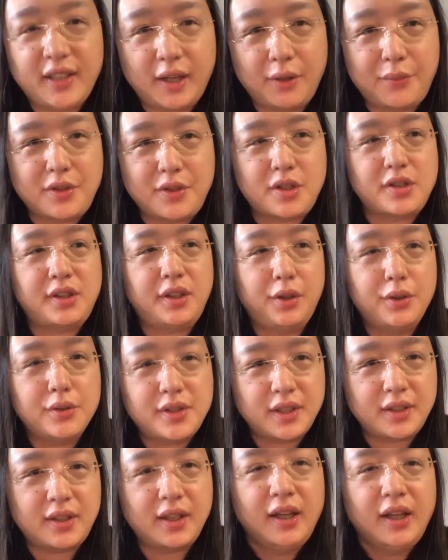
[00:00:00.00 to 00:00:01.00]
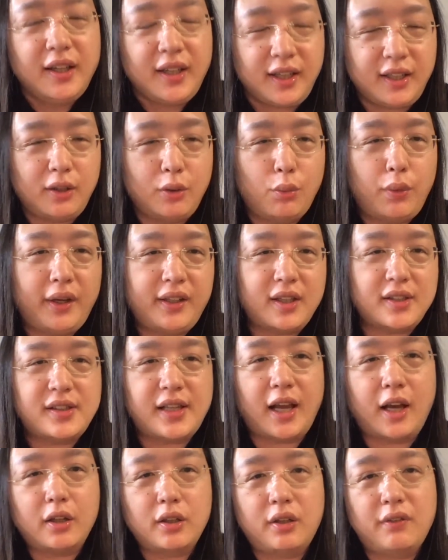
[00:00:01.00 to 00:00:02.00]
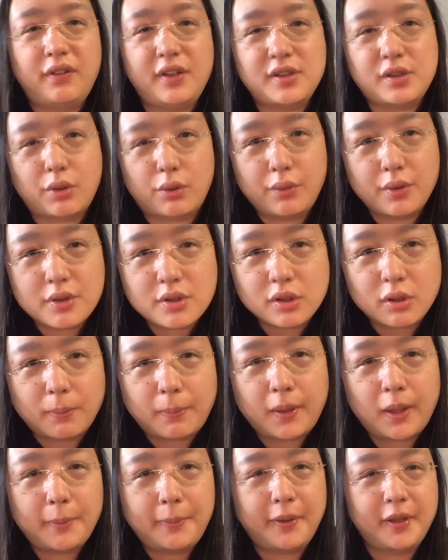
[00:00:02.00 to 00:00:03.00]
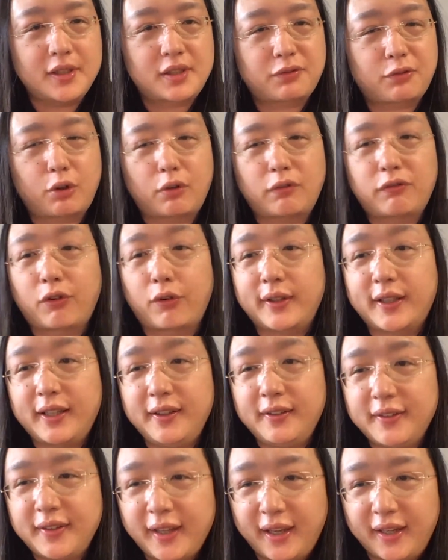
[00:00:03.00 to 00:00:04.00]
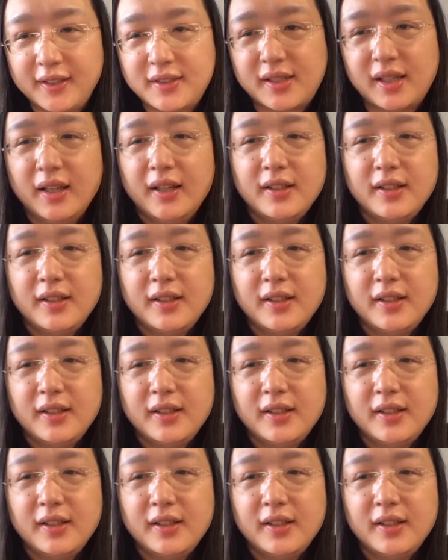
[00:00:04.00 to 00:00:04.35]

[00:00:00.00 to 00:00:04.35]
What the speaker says: We just use it in a way that's out of its original purpose for 14 days.